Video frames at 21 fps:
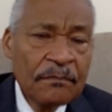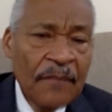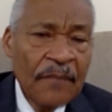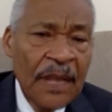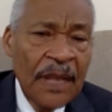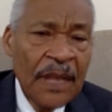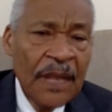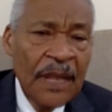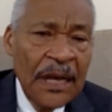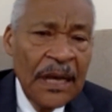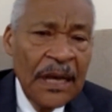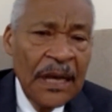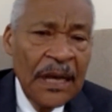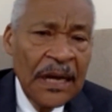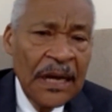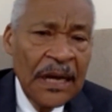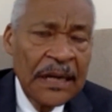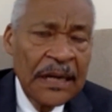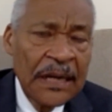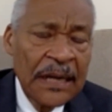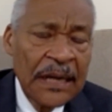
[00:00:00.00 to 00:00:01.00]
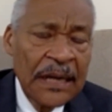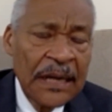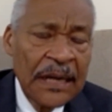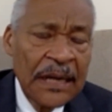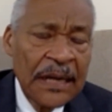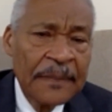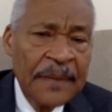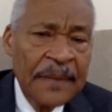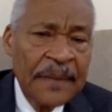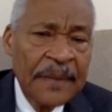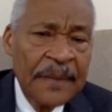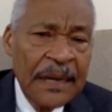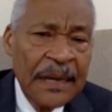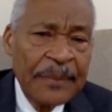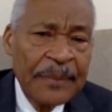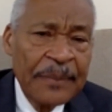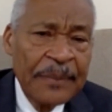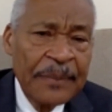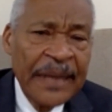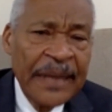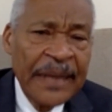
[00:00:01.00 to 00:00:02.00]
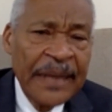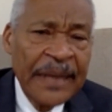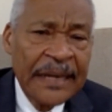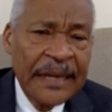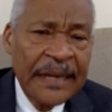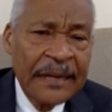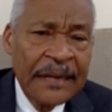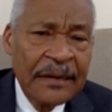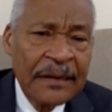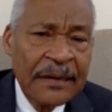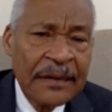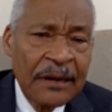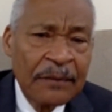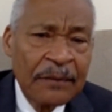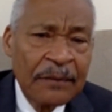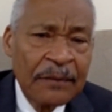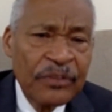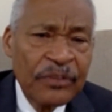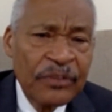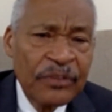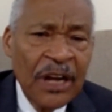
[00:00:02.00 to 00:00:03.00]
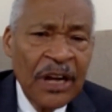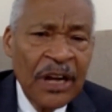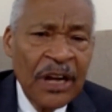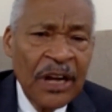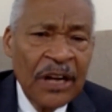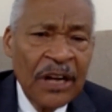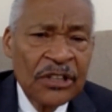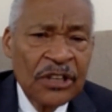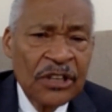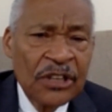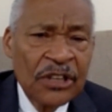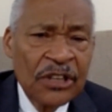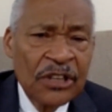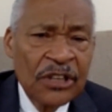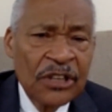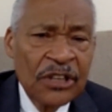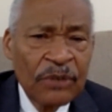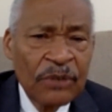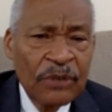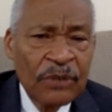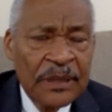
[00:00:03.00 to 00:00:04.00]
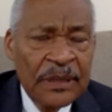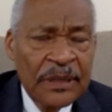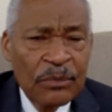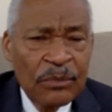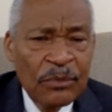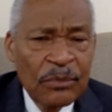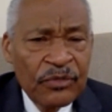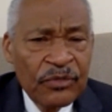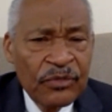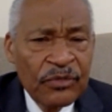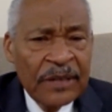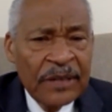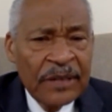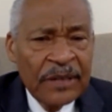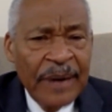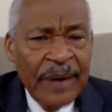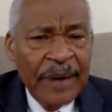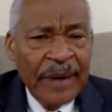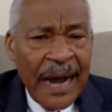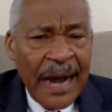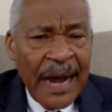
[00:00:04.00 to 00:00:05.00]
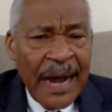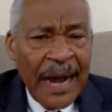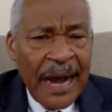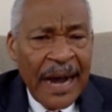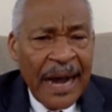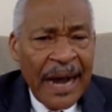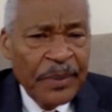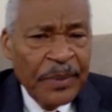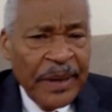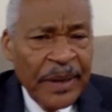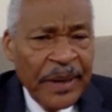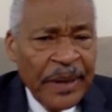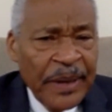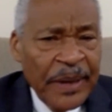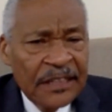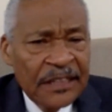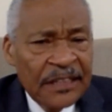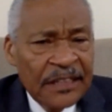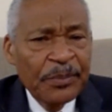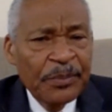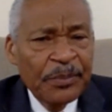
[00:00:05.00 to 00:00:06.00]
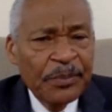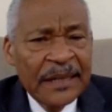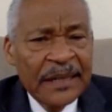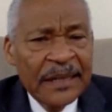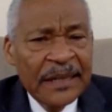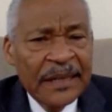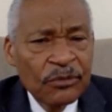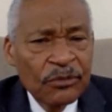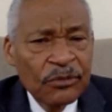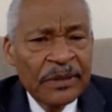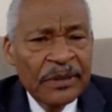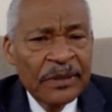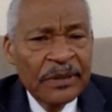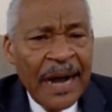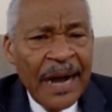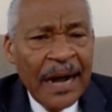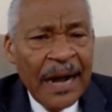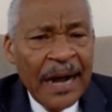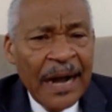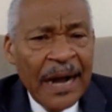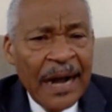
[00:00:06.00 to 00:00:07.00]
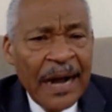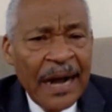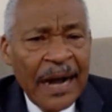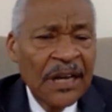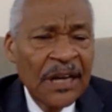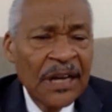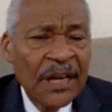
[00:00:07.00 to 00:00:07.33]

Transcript: and painting and moving along the scaffold, moving backwards, painting in spot and moving backwards. And